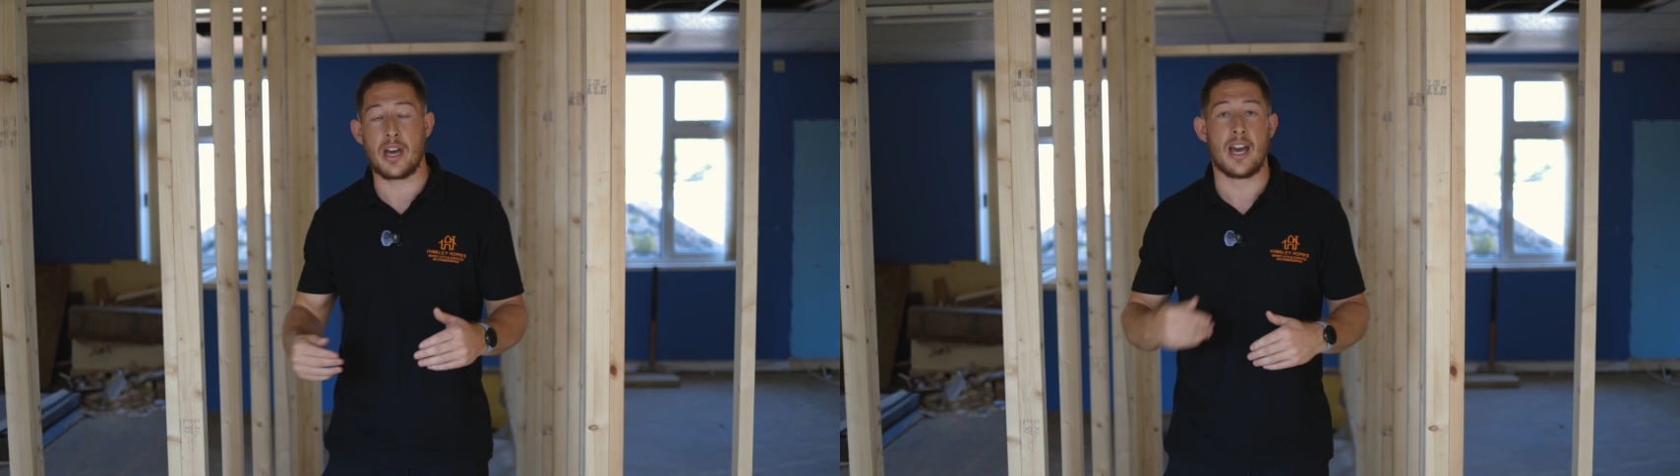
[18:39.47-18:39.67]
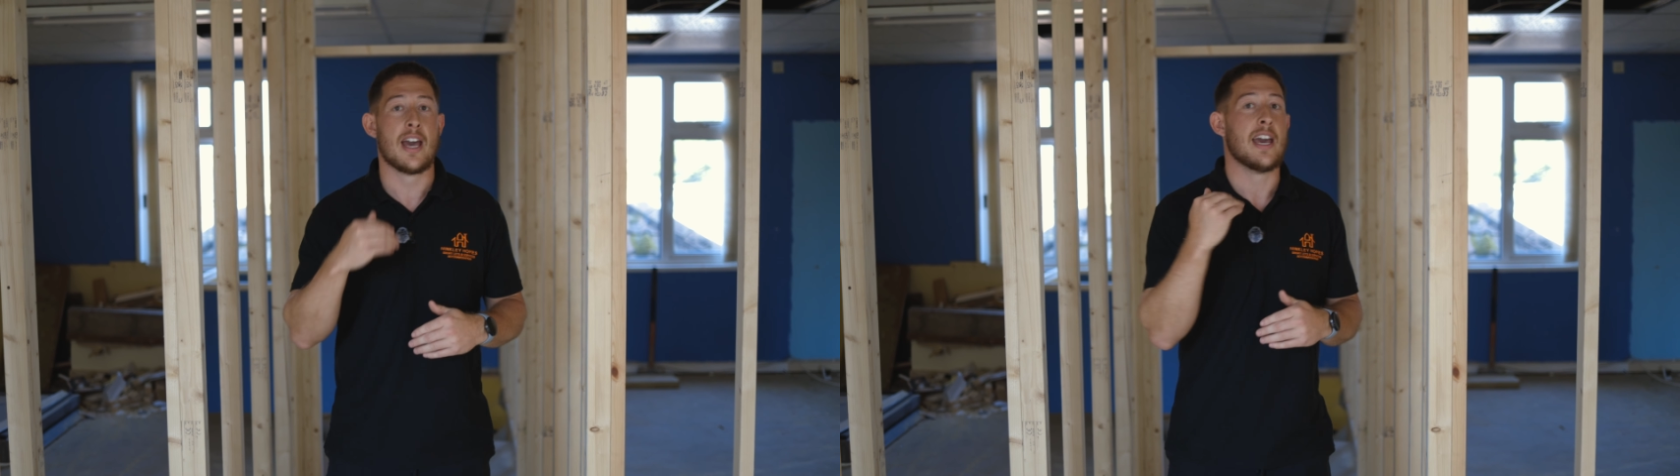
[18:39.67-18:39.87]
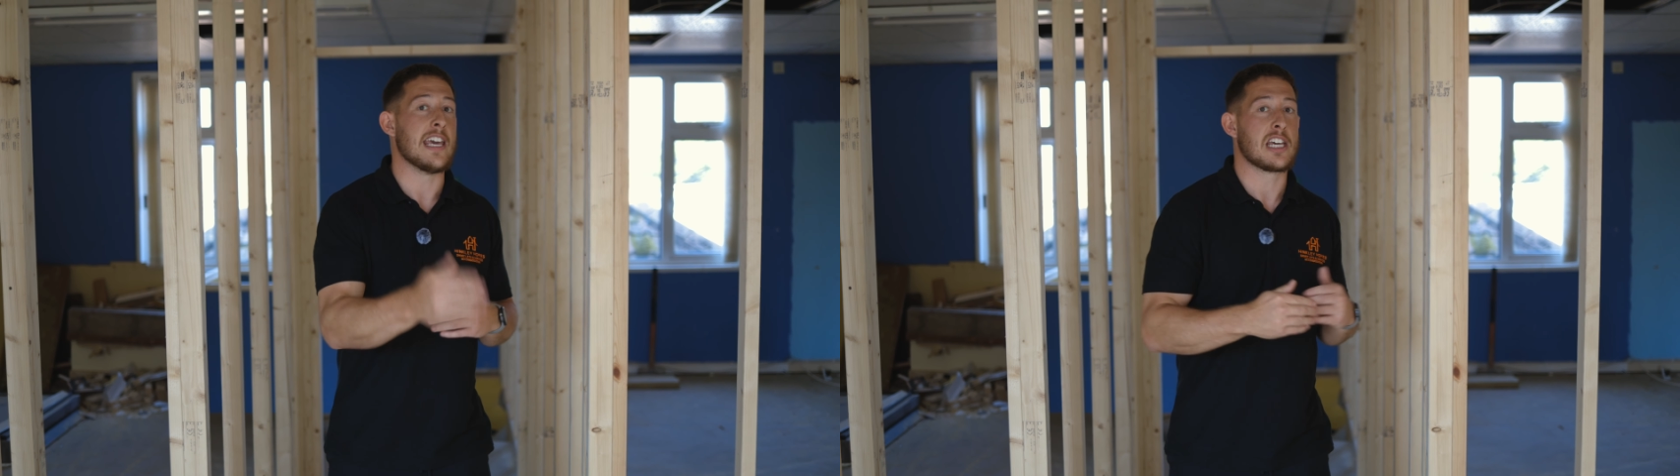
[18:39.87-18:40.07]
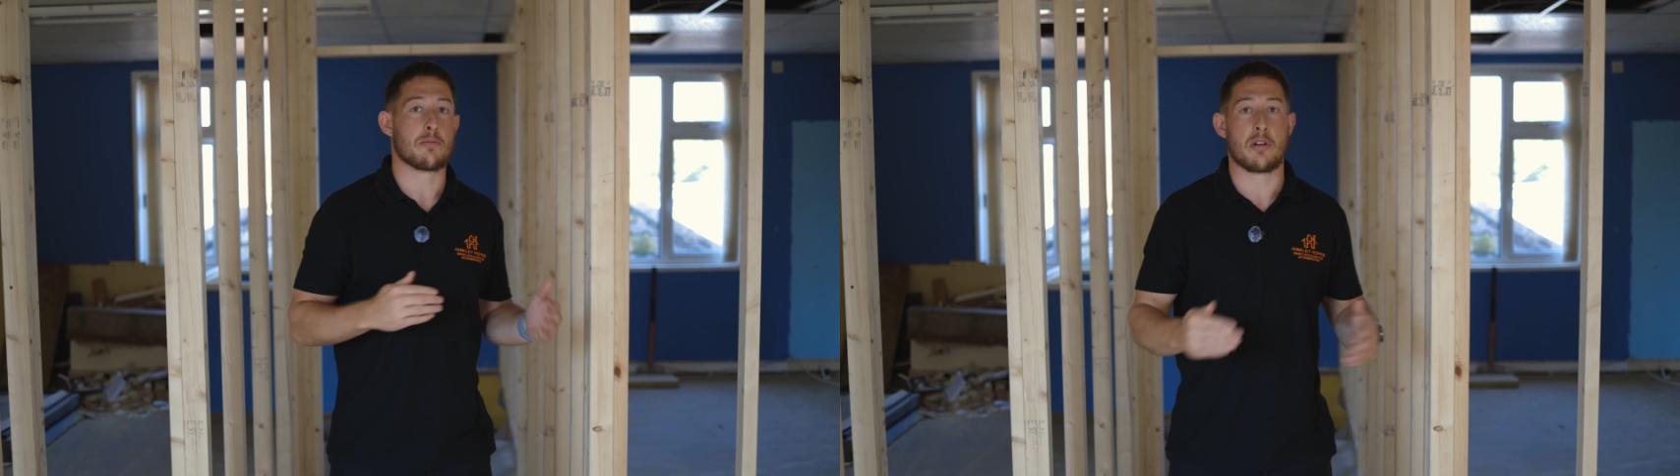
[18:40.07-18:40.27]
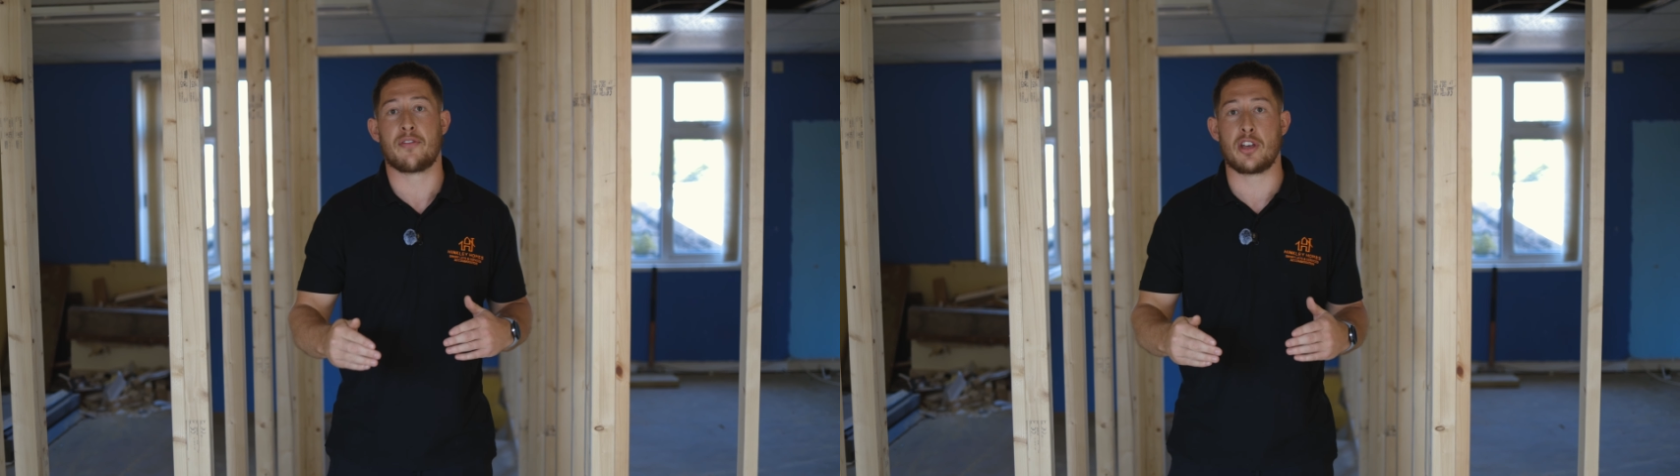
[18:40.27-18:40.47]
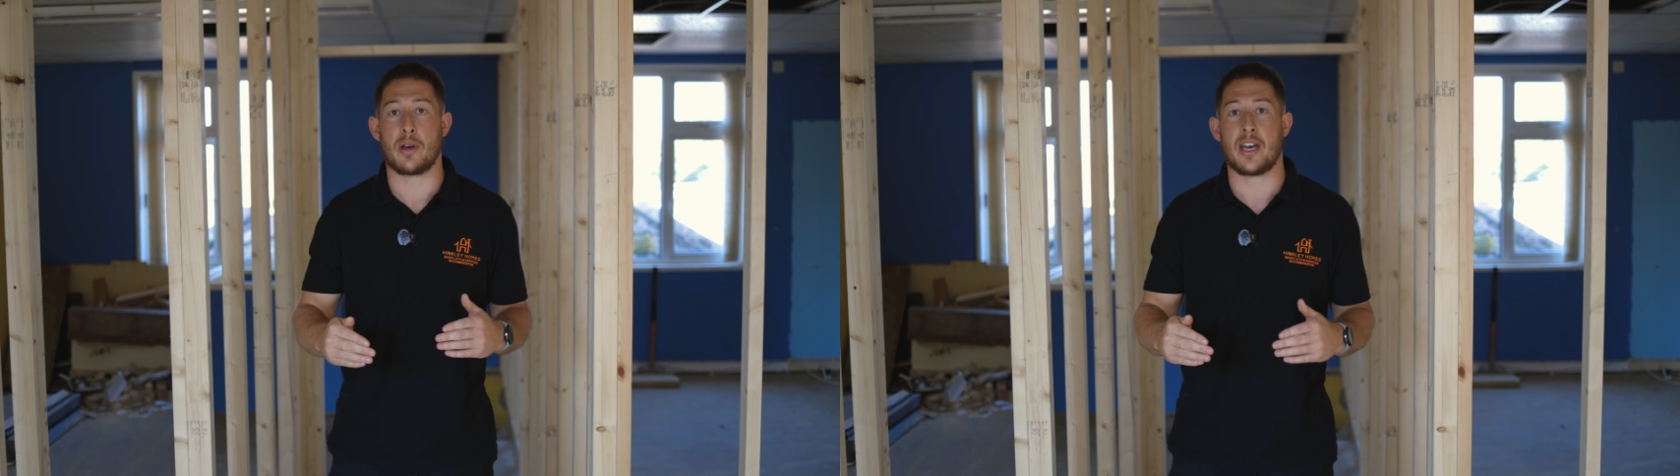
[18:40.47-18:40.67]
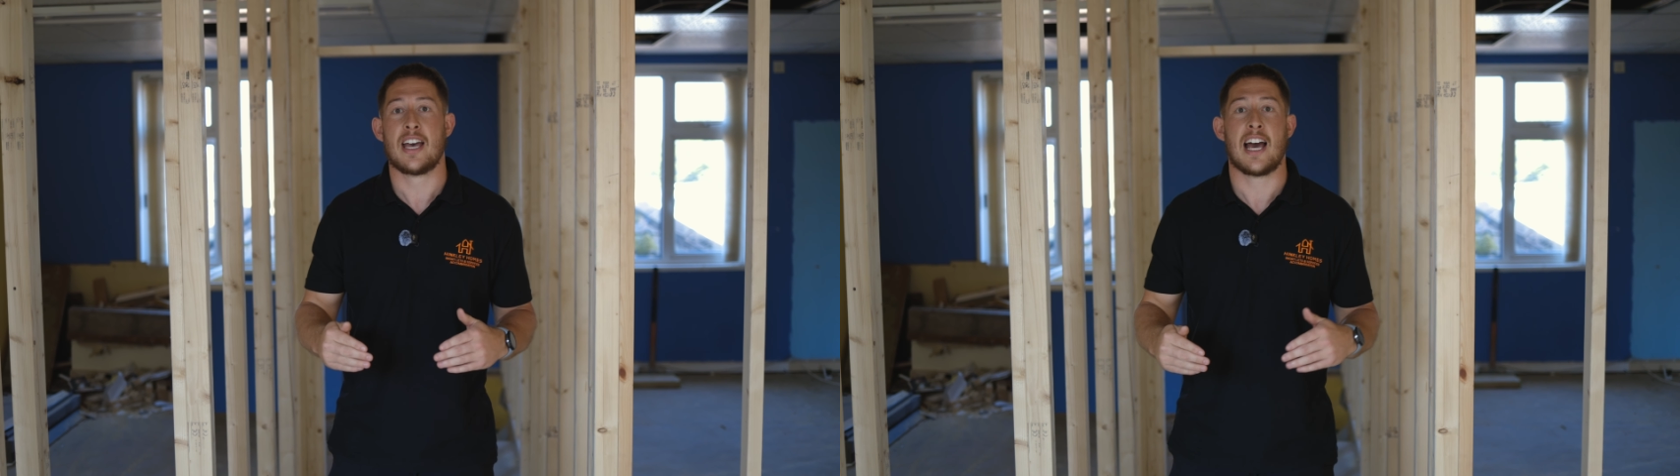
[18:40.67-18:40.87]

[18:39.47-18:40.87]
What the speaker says: it, he can review it,